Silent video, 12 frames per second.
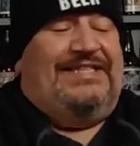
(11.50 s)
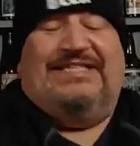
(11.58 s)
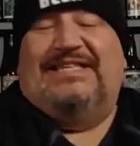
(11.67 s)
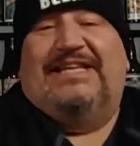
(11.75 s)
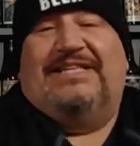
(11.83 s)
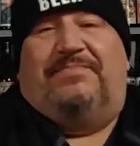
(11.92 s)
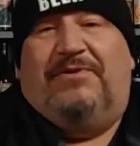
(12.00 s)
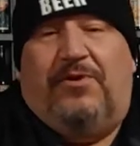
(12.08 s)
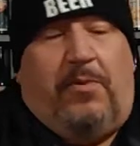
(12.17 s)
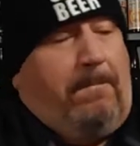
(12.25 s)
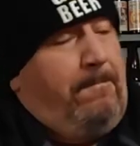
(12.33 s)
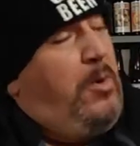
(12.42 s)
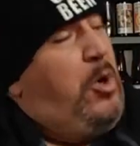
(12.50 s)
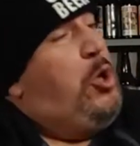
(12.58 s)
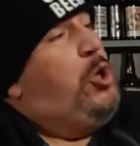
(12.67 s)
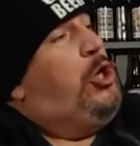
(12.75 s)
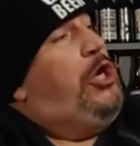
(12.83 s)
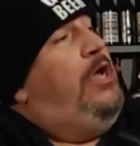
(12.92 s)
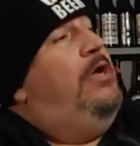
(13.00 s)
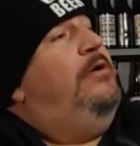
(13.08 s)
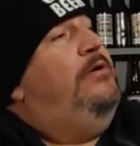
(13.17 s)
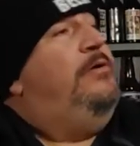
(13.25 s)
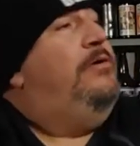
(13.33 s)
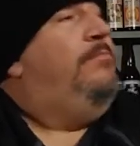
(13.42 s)
States beer,
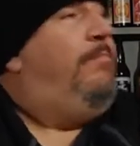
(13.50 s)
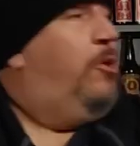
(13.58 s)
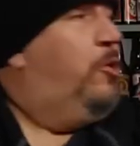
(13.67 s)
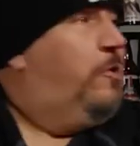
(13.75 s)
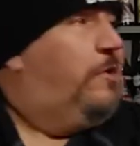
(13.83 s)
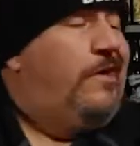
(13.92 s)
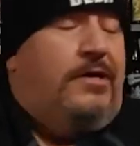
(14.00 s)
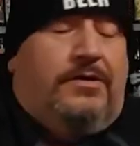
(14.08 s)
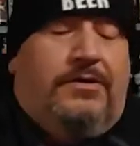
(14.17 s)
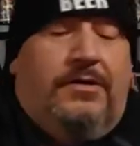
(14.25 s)
America